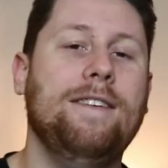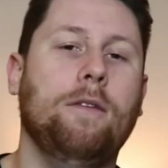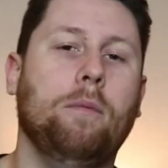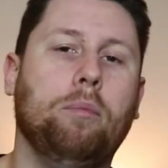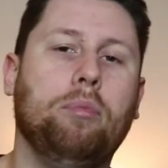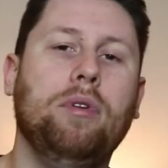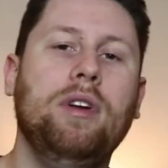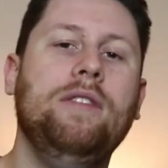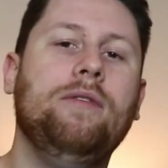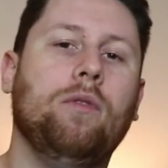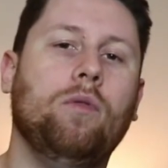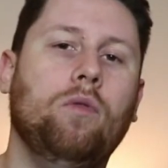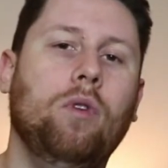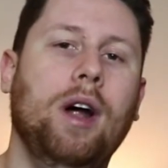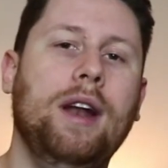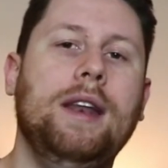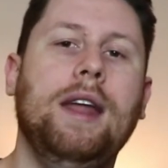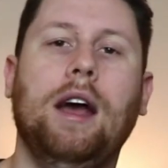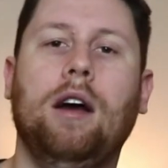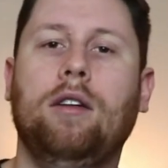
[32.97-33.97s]
a brief
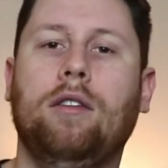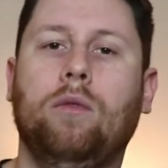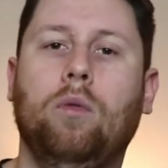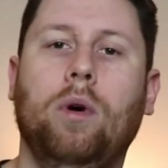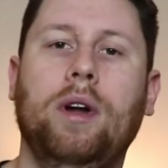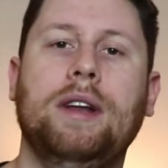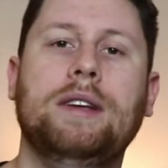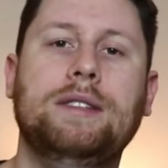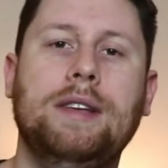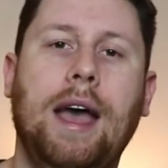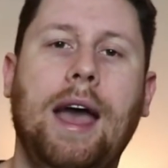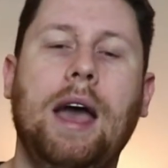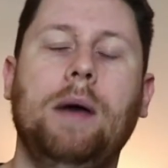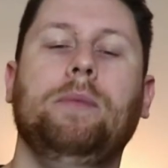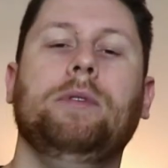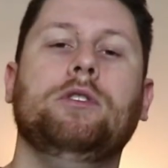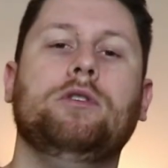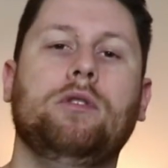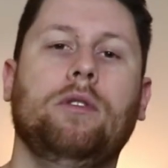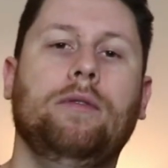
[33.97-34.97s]
rundown of what has
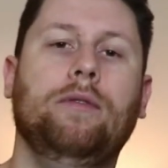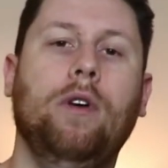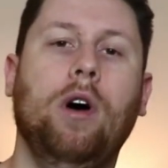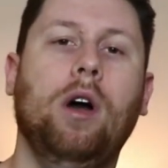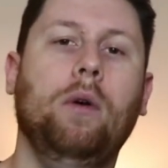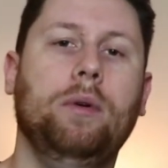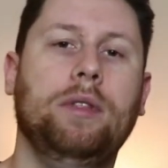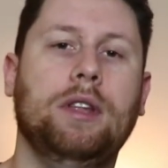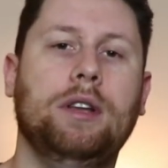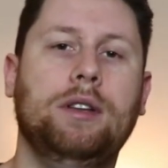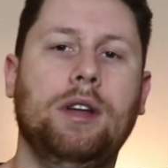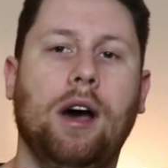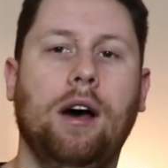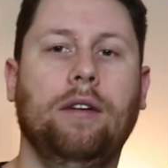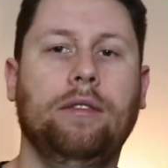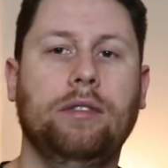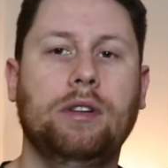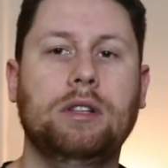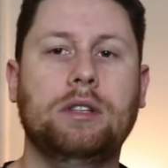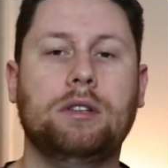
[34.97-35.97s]
happened so far with the
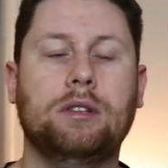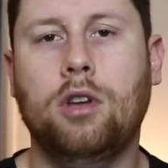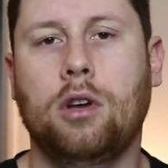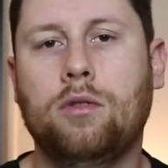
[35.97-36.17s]
Dolphins.